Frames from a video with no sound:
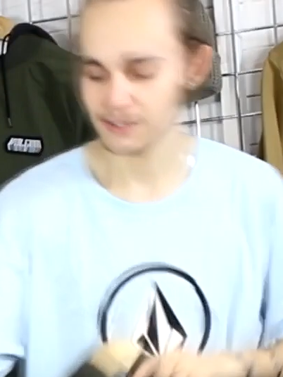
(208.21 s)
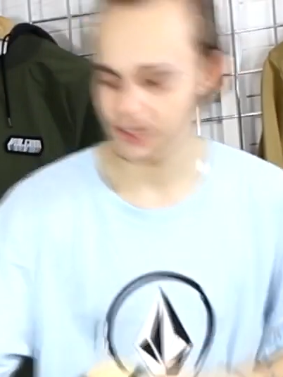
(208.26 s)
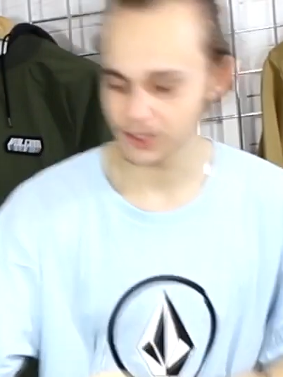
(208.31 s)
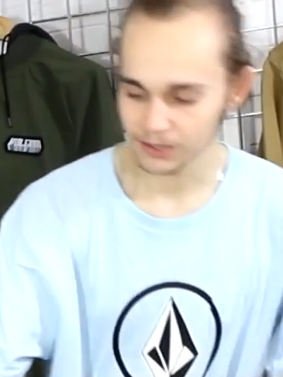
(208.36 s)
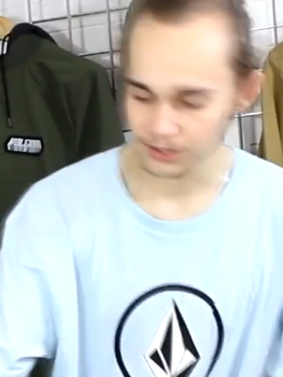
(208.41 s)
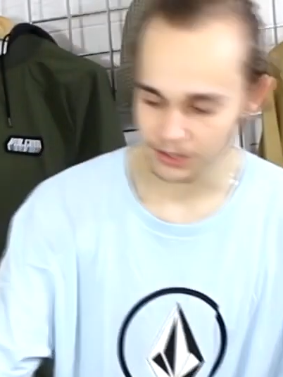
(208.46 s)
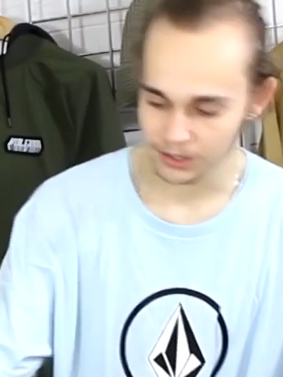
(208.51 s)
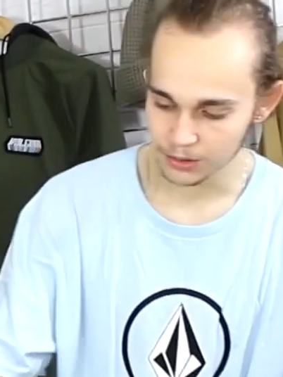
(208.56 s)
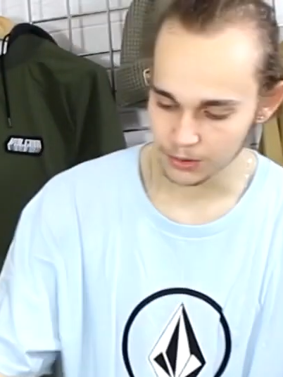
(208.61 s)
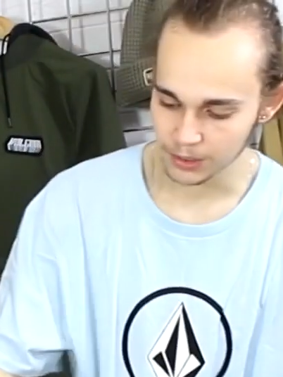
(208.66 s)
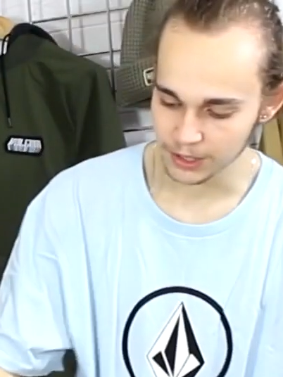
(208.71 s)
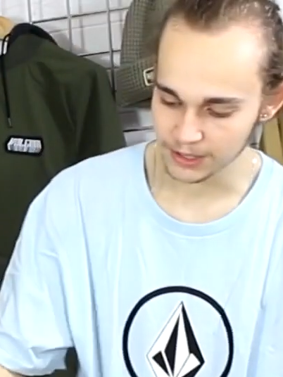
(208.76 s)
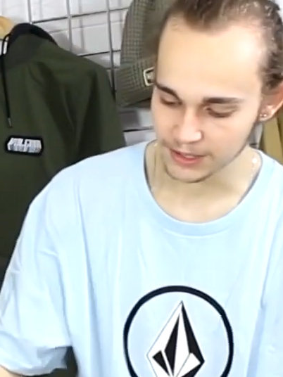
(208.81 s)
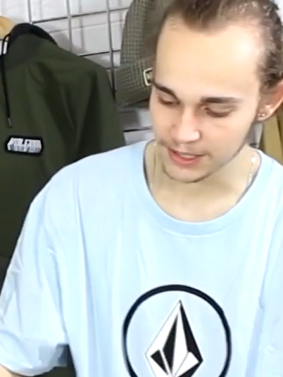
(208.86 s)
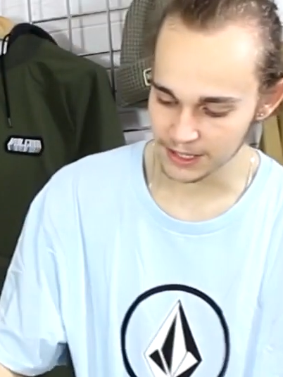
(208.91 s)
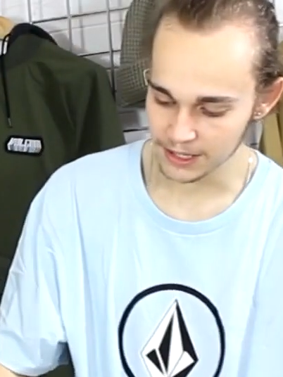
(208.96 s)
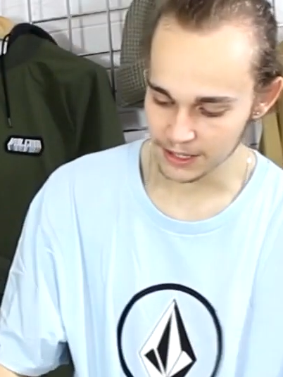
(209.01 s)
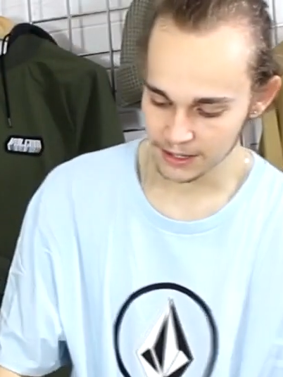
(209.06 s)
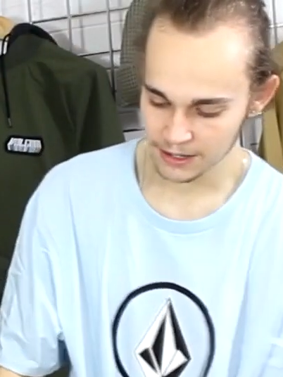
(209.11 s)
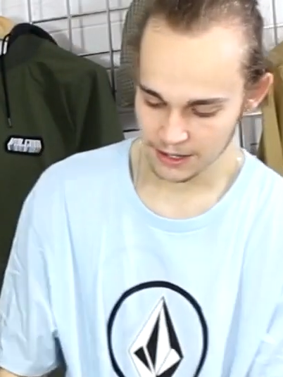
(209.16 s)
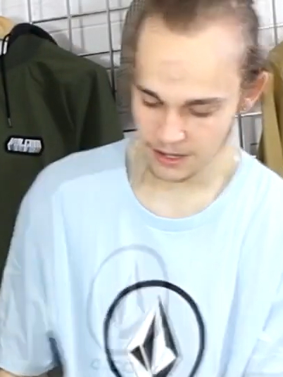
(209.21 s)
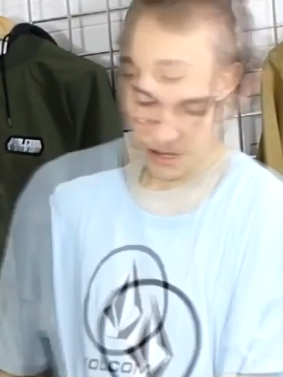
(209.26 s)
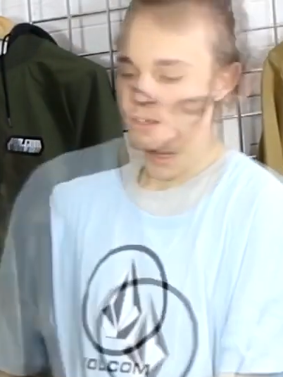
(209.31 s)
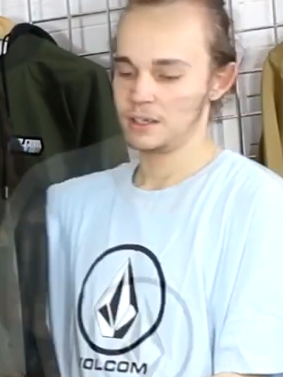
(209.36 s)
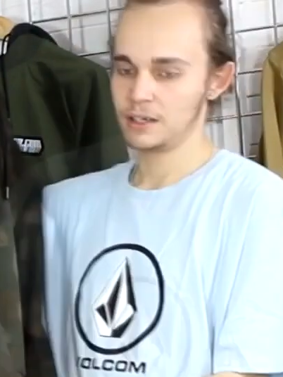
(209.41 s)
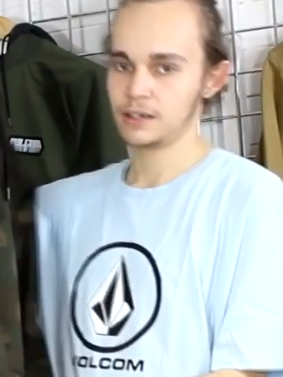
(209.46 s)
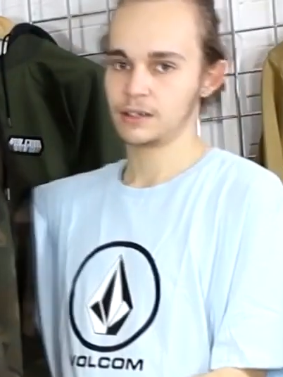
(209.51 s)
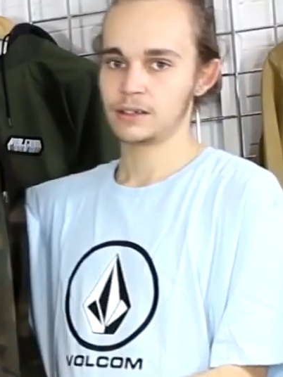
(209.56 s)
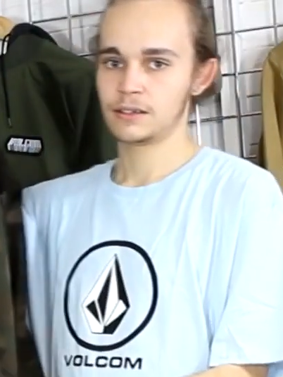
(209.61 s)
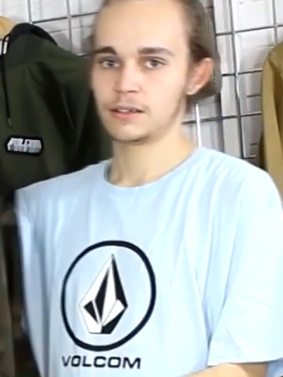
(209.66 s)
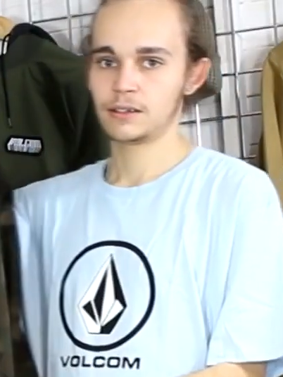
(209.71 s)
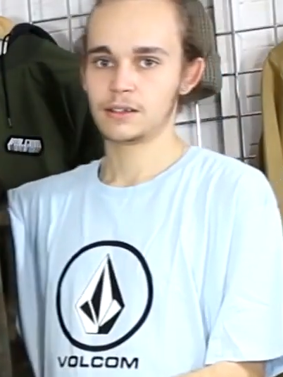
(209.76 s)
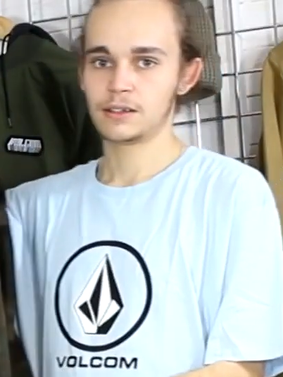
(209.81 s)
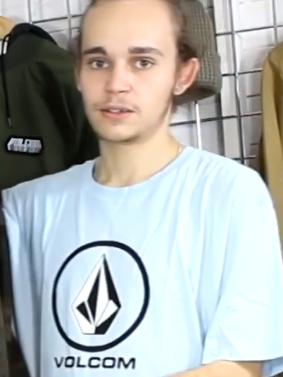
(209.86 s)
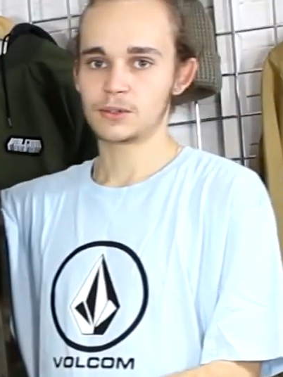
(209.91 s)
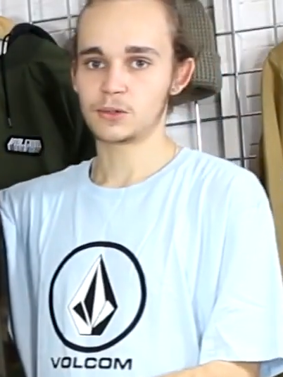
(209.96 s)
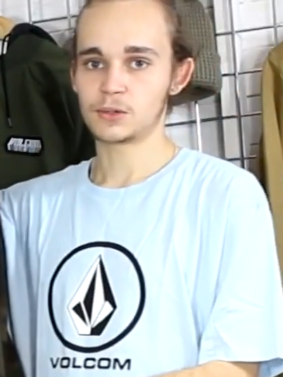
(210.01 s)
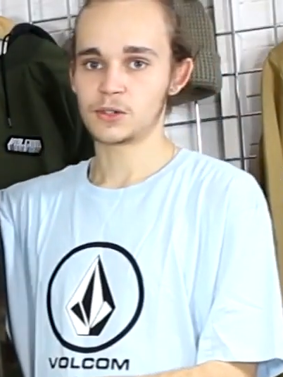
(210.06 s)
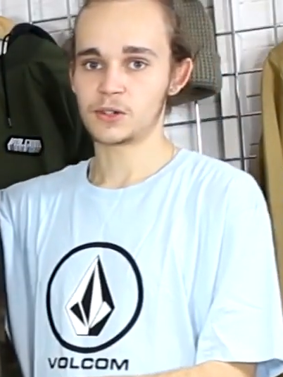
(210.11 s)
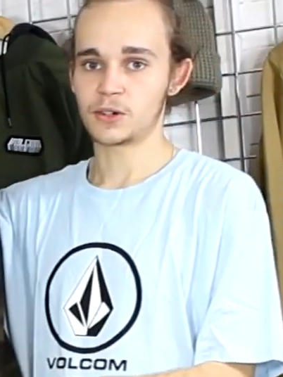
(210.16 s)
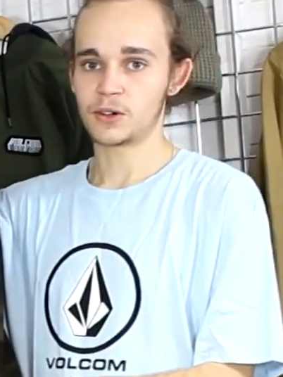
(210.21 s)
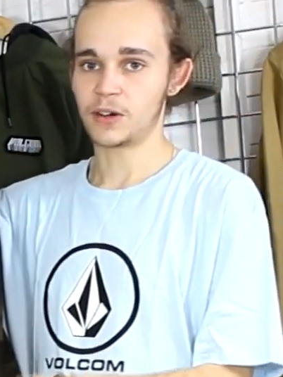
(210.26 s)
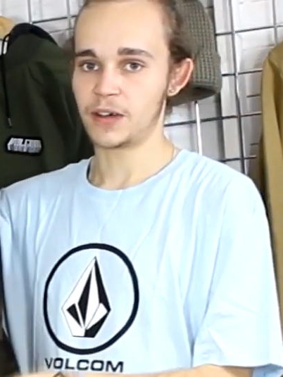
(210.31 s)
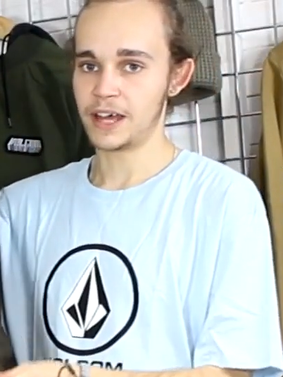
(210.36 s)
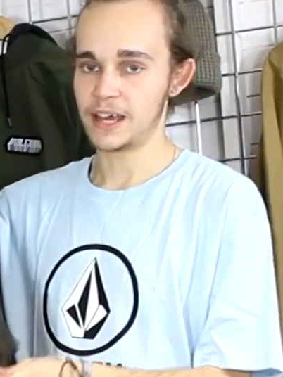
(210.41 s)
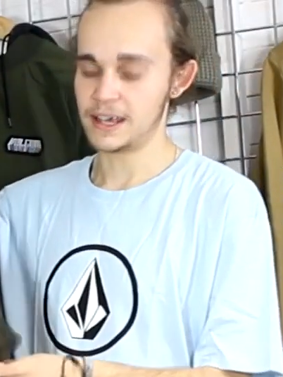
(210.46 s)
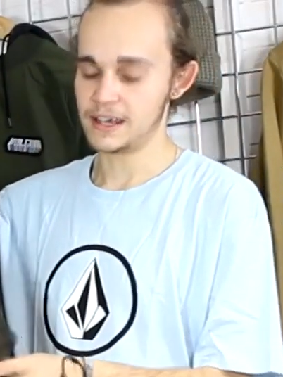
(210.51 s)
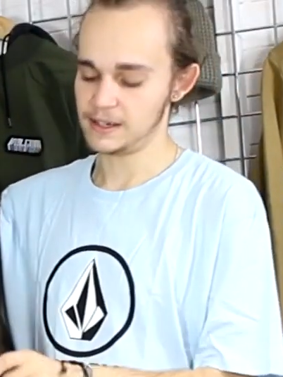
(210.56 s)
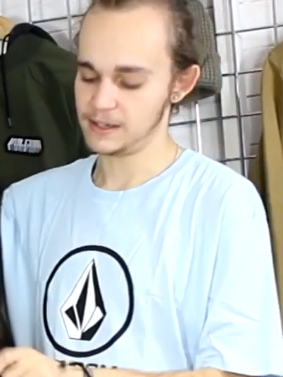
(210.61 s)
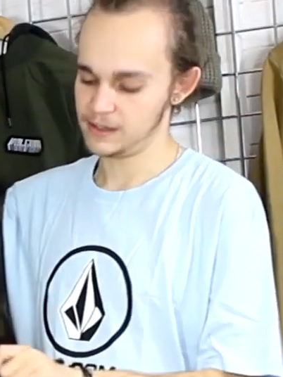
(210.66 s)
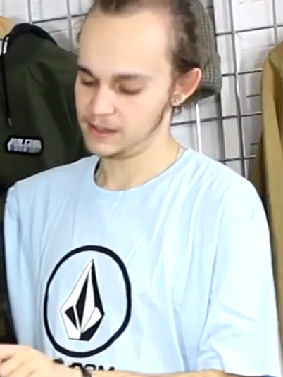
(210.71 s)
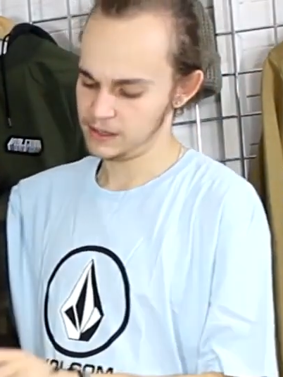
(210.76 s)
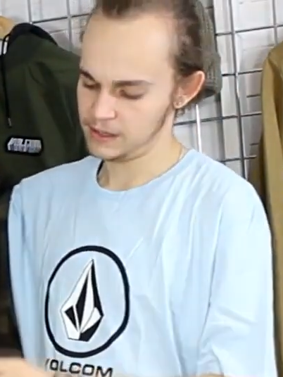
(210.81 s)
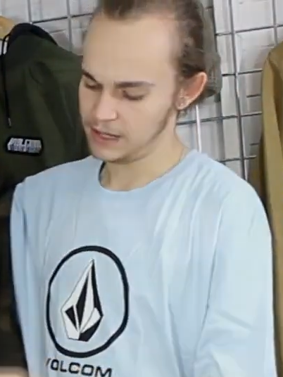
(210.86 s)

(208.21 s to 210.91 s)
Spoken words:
such good quality. It's also got a